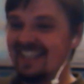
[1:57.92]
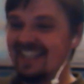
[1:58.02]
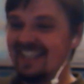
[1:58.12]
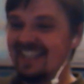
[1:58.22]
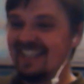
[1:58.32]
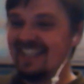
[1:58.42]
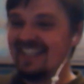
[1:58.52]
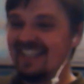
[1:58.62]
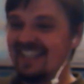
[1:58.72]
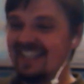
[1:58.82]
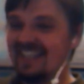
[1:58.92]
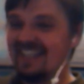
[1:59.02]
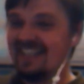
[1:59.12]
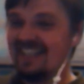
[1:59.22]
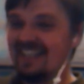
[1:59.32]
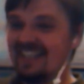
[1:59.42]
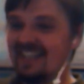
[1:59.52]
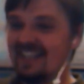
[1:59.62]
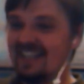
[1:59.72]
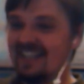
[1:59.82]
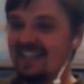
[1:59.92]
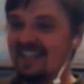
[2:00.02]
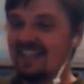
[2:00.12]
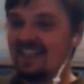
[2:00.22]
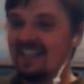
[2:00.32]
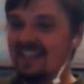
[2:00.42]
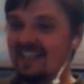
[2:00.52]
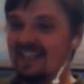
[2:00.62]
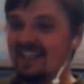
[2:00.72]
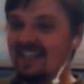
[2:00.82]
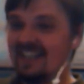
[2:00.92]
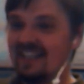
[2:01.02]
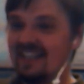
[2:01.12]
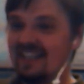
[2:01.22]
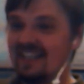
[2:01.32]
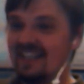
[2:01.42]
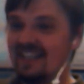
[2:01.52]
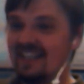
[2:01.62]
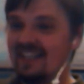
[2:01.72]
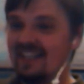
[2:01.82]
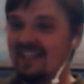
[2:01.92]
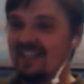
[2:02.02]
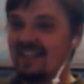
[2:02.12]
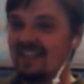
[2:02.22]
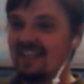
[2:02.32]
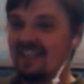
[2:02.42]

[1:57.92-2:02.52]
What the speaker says: The person shown says nothing.